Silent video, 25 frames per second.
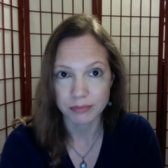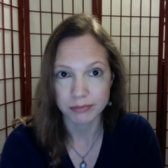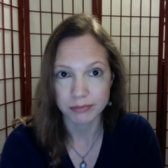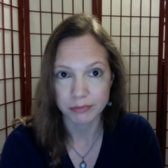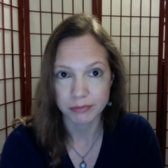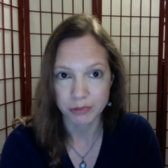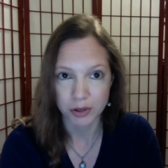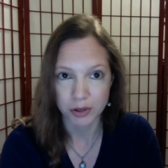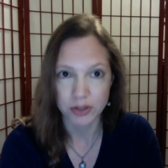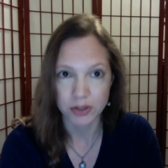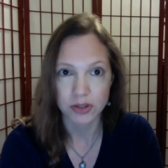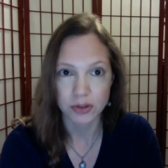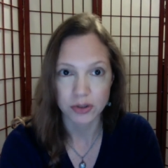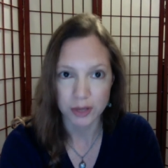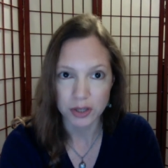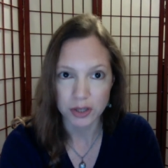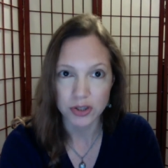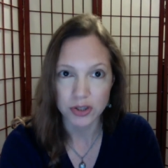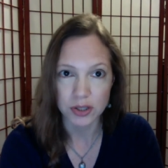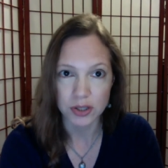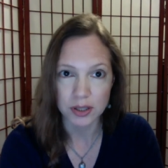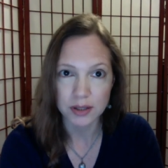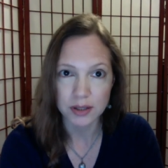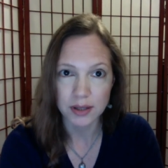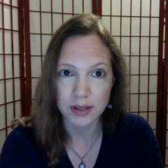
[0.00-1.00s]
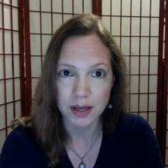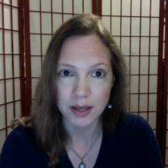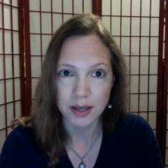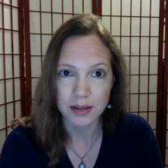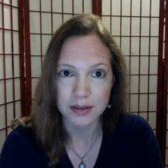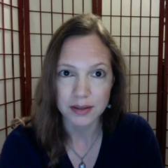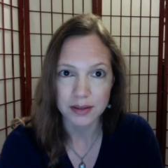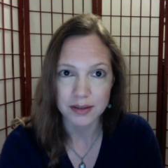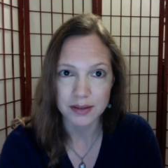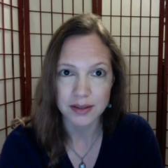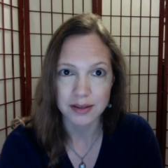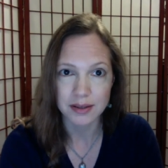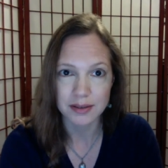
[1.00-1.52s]
frustration
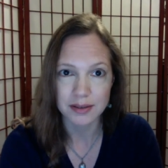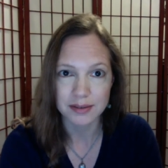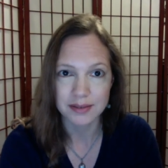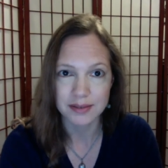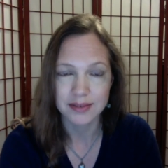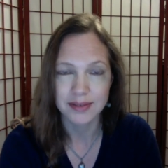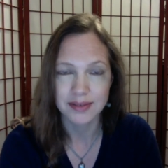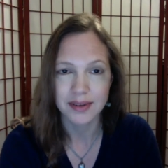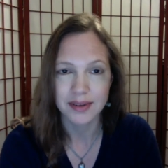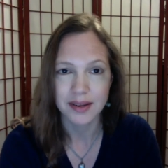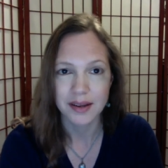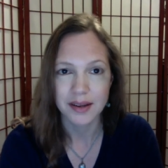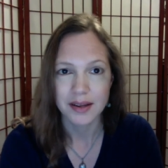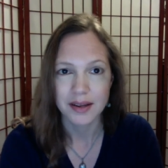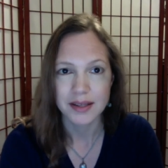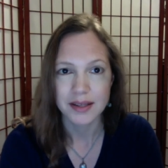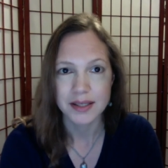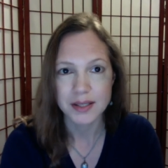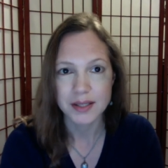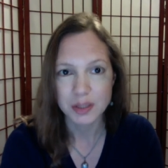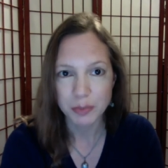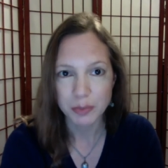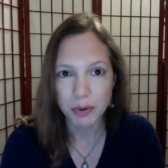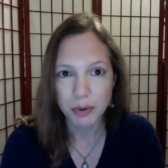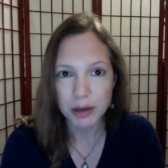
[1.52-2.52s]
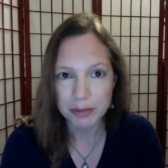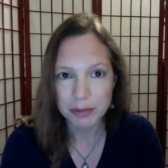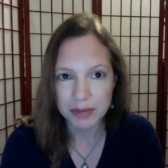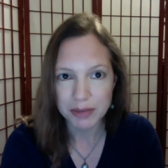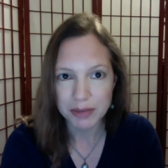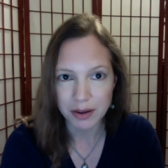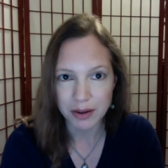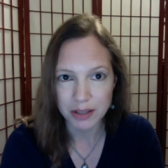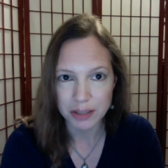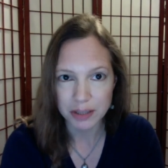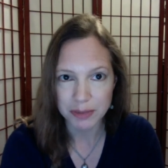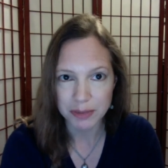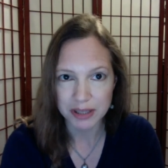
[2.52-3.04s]
and disappointment
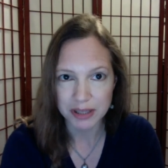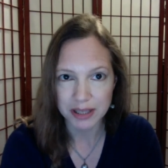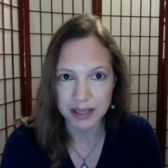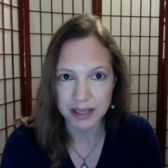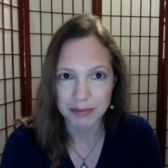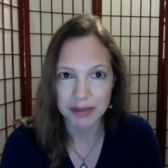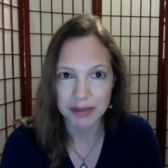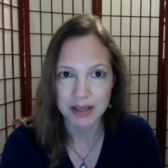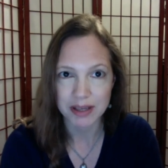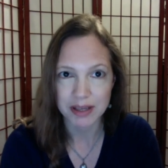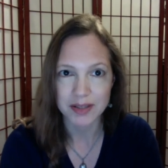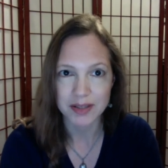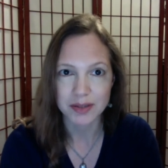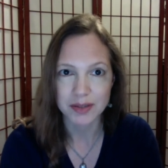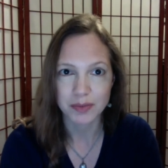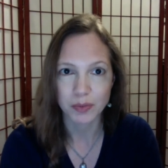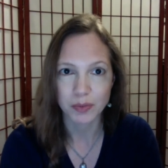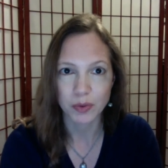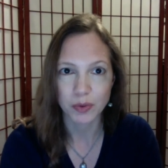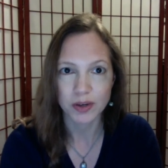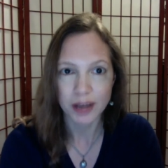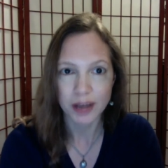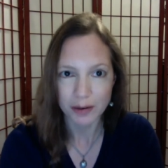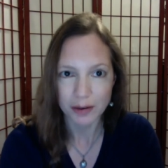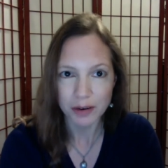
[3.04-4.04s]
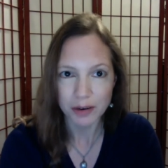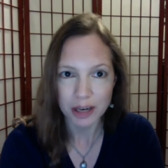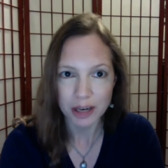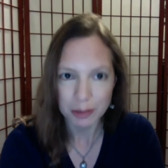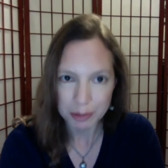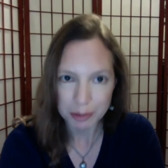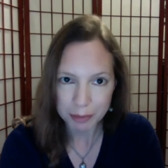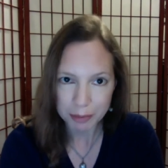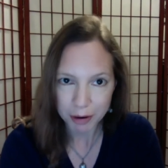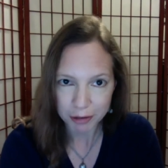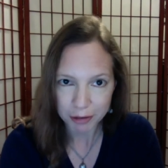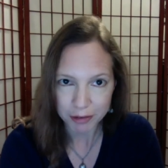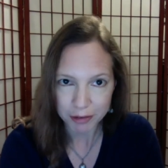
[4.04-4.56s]
ultimately, because we're never going to be
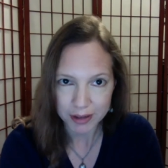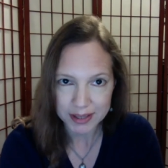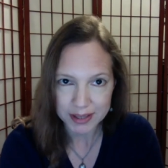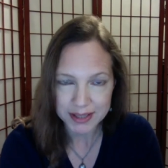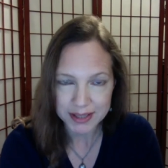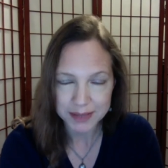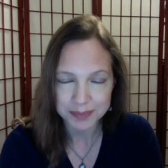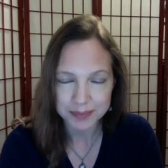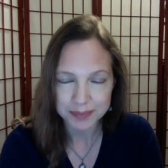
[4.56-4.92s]
perfect.